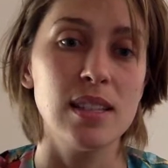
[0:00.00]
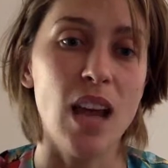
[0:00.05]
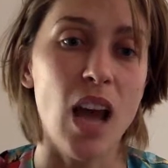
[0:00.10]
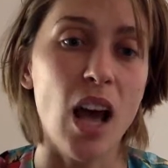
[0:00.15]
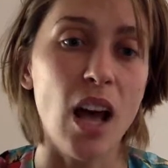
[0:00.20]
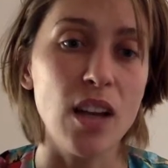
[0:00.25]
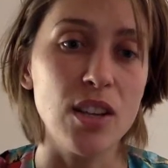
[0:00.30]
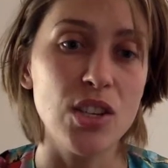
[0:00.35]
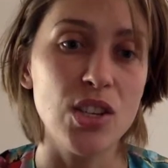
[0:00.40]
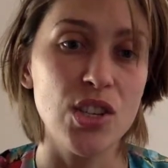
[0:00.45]

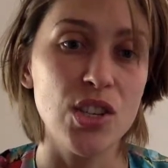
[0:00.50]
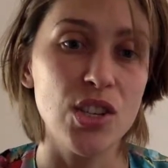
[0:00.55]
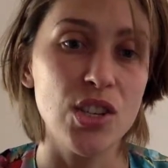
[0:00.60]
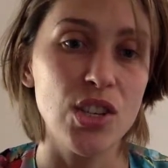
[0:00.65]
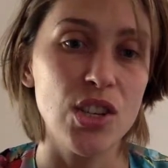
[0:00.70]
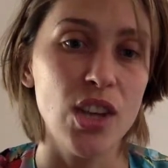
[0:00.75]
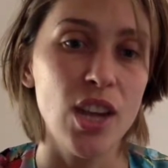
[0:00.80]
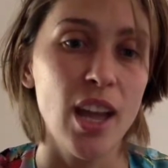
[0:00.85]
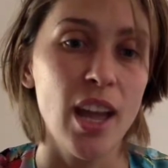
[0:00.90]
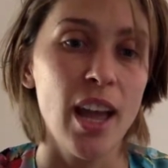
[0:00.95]

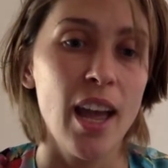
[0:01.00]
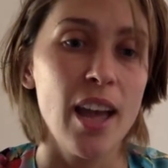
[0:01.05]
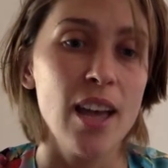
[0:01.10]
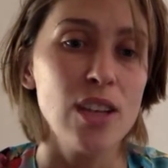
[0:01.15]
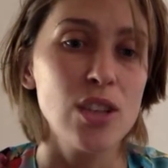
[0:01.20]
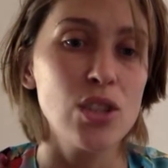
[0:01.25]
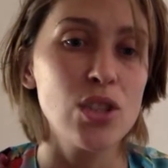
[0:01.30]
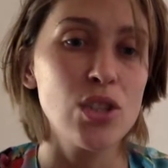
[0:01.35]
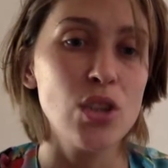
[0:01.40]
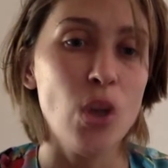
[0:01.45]
touch.
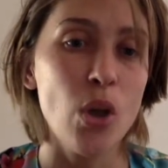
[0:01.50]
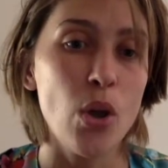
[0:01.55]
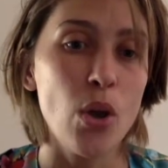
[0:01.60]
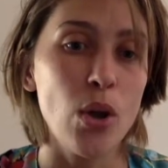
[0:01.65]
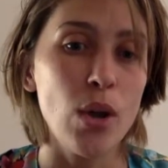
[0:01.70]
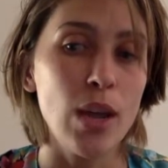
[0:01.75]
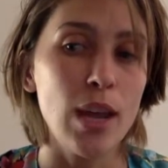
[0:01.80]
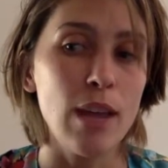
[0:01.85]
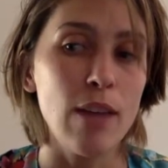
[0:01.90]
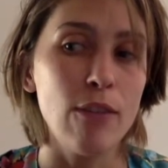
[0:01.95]
So
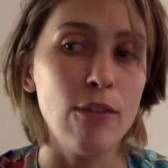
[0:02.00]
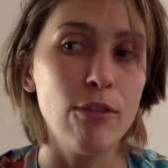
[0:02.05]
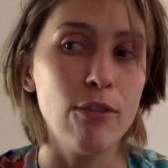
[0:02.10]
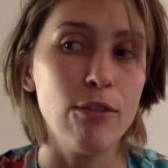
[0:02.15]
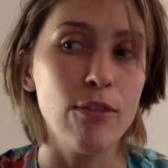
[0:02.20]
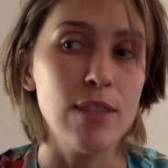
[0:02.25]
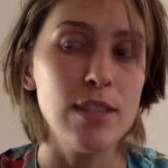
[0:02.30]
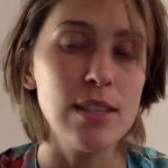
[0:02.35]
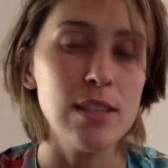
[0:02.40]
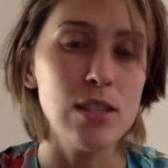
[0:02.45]

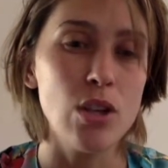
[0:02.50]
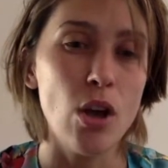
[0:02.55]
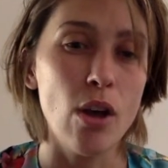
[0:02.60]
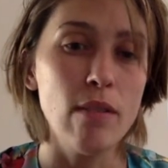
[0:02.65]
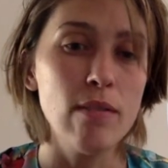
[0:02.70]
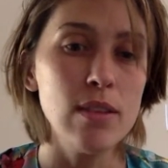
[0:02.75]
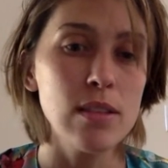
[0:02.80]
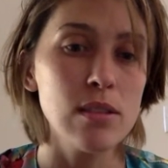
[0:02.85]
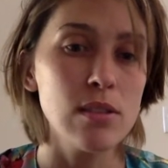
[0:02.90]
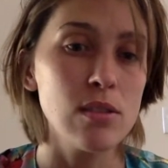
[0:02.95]
if this
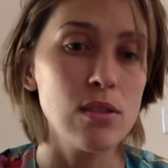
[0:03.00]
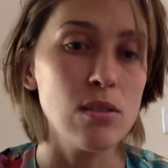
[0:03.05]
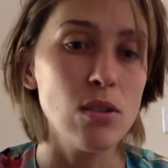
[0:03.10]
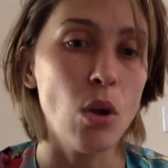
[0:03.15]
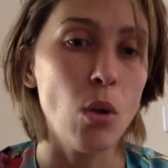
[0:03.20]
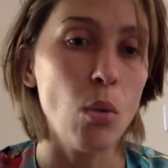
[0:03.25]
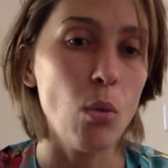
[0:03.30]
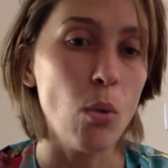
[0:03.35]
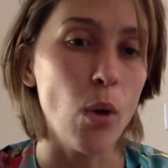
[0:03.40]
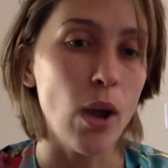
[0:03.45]
nerve is
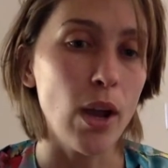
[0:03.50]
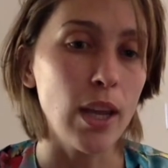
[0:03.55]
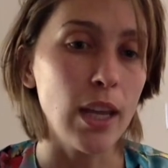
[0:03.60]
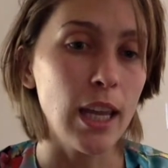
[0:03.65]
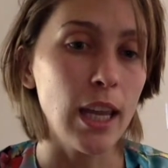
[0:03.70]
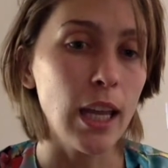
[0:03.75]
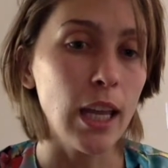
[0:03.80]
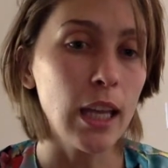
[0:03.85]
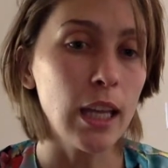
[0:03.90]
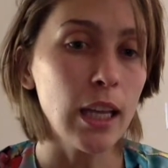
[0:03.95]
not
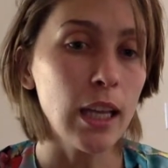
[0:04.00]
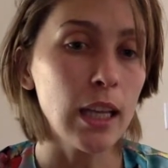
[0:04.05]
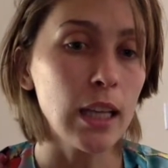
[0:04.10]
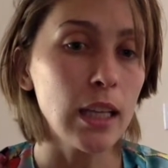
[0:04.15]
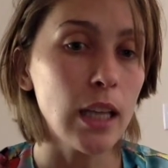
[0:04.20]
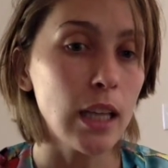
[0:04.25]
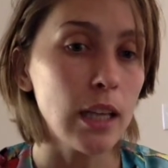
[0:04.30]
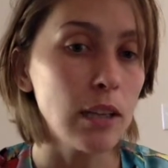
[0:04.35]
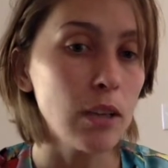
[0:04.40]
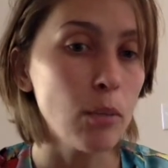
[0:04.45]
working
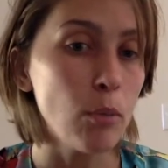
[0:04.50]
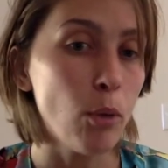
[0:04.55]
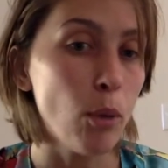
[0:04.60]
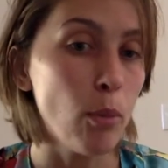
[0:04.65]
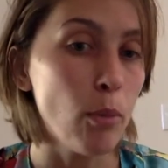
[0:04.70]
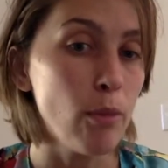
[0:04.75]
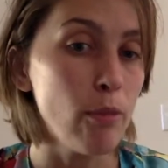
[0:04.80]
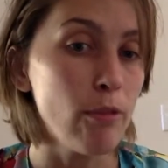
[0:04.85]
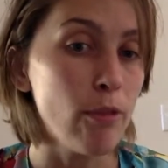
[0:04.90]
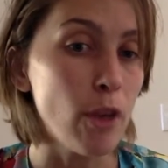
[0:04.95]
in like the
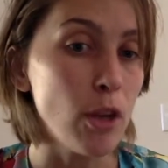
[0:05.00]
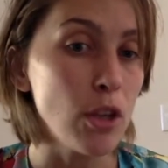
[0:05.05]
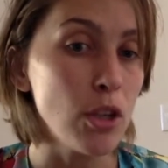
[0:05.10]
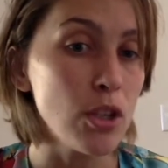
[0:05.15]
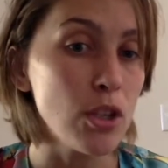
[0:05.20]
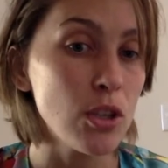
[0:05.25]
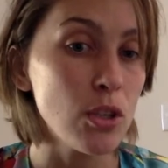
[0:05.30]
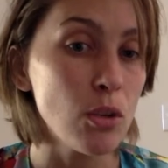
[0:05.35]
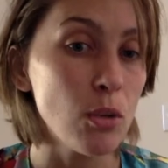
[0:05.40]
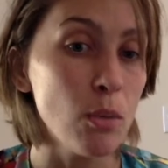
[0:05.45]
proper
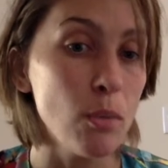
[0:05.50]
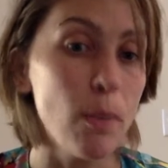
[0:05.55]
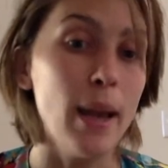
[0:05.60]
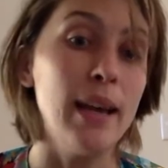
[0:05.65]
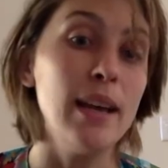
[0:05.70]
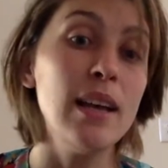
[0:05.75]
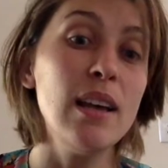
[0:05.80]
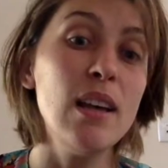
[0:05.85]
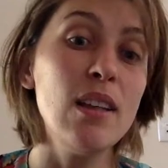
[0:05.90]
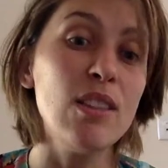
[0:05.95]
functional
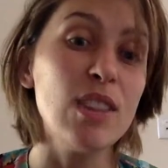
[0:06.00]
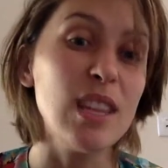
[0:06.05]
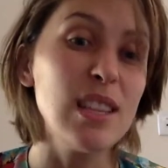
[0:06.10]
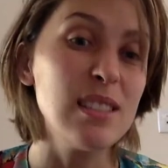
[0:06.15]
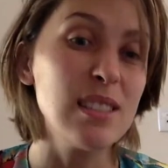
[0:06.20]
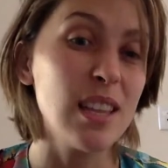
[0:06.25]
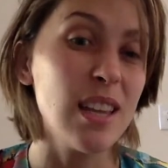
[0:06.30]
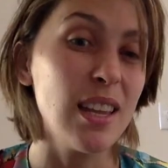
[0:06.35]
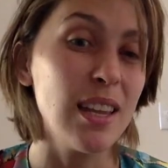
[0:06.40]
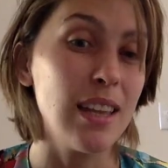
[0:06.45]
manner,
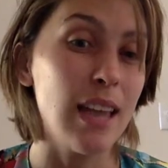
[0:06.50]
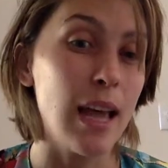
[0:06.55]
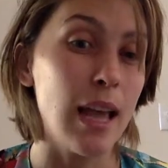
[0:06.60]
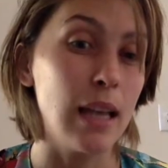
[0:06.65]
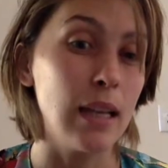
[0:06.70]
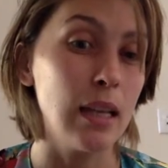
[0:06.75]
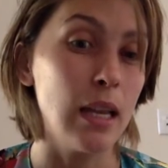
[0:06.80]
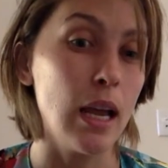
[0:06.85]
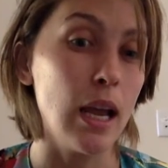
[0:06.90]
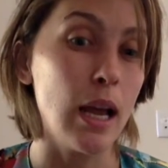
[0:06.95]
things can
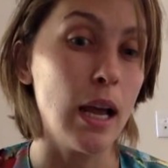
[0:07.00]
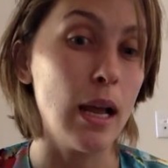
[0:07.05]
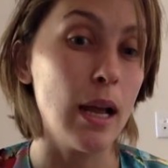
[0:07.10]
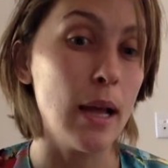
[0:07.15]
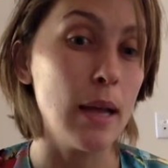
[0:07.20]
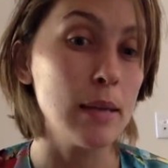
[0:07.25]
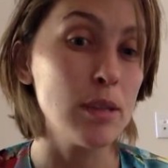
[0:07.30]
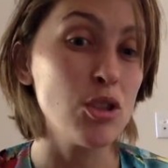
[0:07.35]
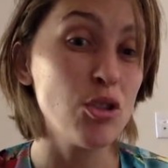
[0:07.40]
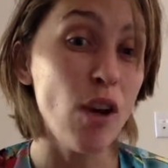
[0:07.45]
get
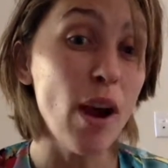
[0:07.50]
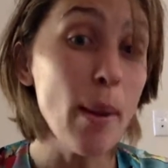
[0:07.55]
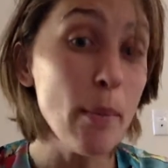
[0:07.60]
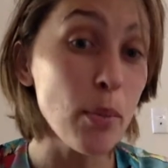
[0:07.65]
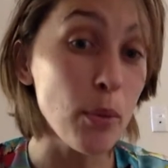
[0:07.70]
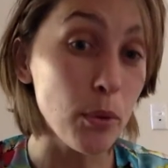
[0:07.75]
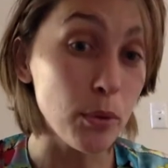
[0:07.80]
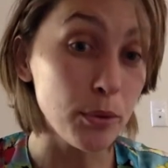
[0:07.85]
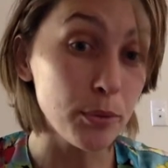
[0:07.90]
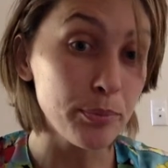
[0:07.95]

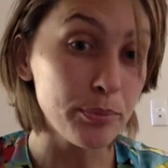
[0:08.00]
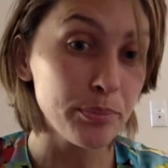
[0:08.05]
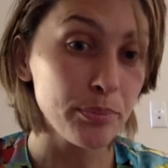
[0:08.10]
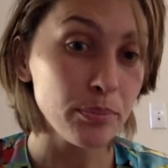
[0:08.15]
scrambled.